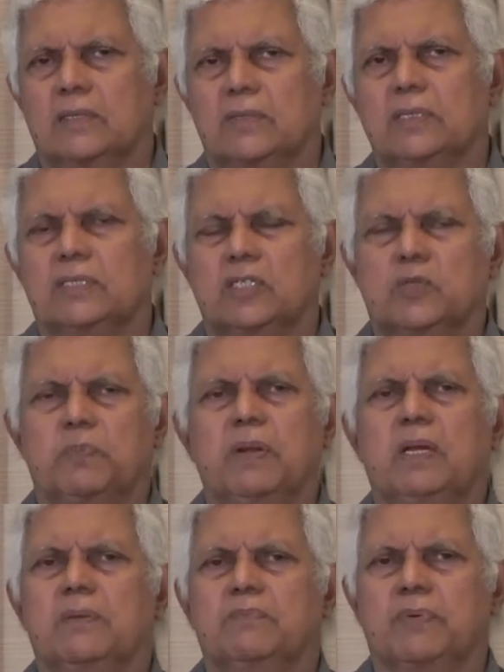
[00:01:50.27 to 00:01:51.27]
So it's a
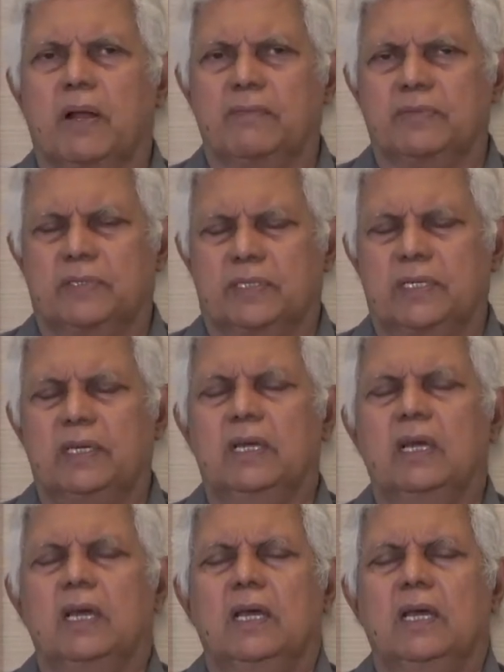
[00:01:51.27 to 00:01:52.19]
spirit of prophecy